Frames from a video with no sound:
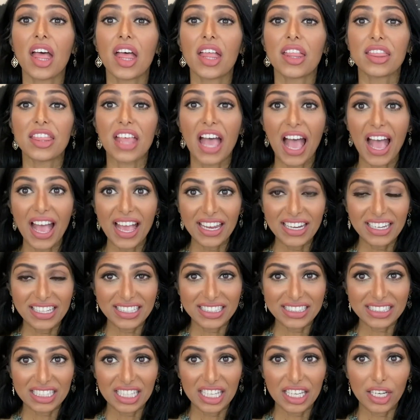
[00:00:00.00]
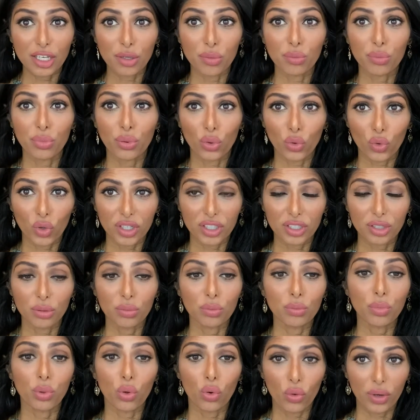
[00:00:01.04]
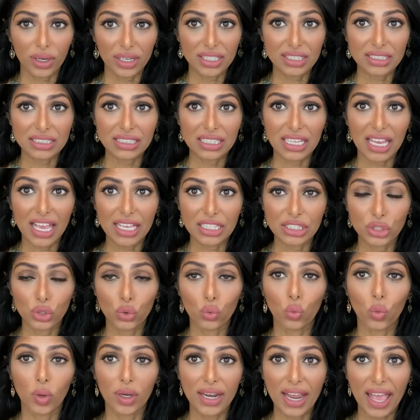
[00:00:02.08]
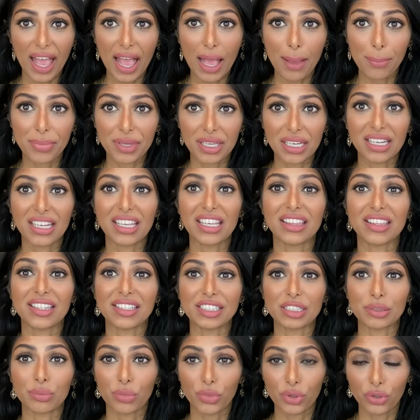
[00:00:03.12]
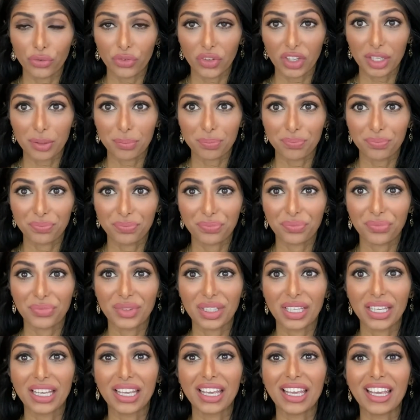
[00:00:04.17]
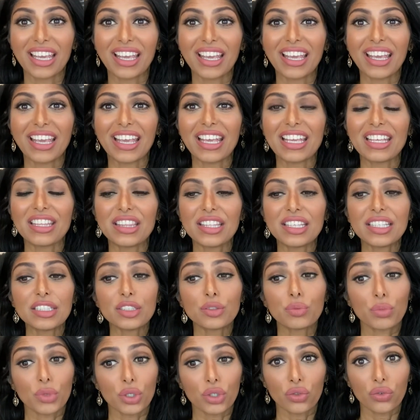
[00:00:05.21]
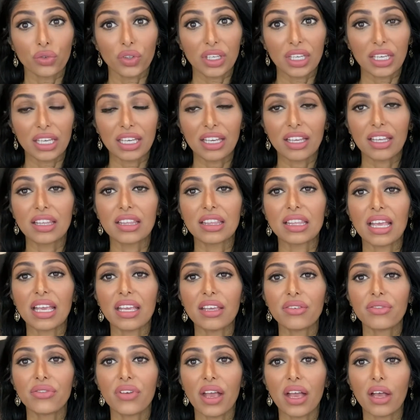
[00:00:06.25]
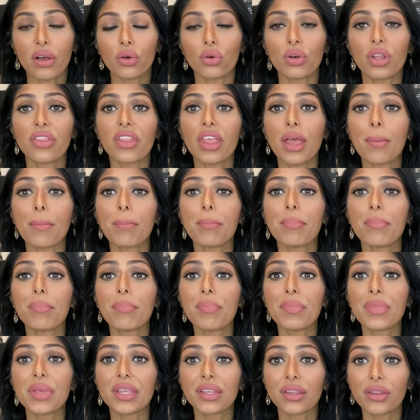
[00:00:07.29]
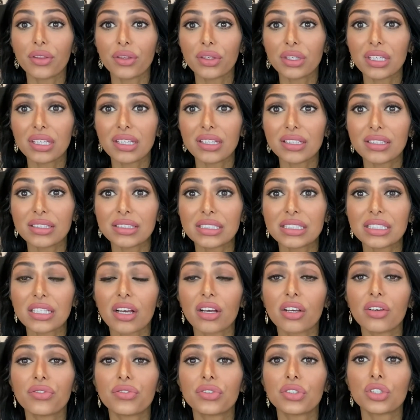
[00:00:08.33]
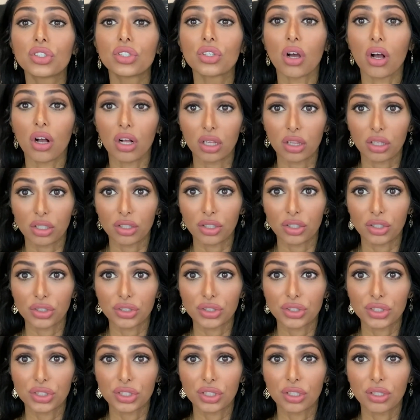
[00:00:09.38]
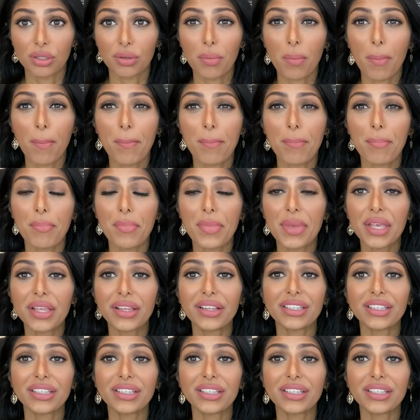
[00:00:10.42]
that is an important point as to what happened in this movie. In this movie, they found that millions of dollars were